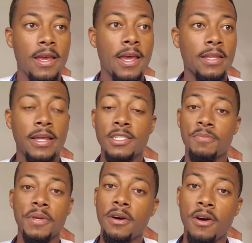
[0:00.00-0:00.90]
and that
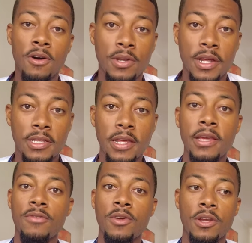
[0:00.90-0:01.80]
should be an all day
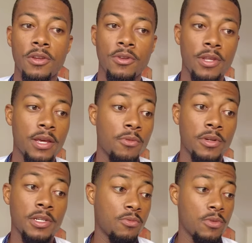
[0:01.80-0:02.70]
thing if you're gonna do that,
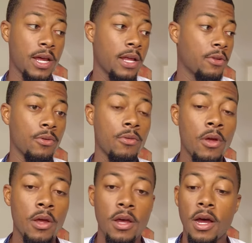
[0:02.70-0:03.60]
which is what I do.
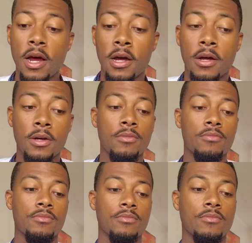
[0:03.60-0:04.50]

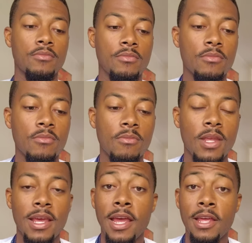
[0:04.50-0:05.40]

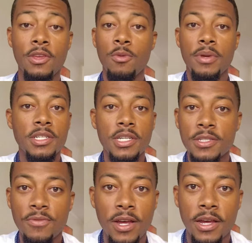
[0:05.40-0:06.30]
And you'll be
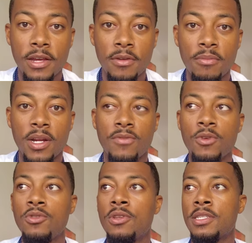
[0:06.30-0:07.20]
just fine. But if
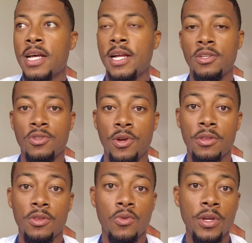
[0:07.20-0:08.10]
you decide to
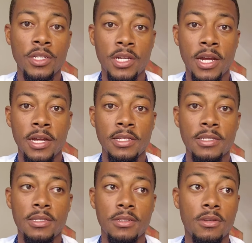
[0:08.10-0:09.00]
drink 3
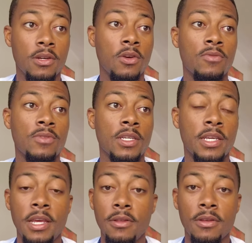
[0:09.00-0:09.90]
shots of
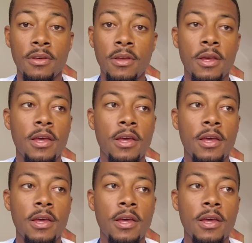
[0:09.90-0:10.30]
tequila,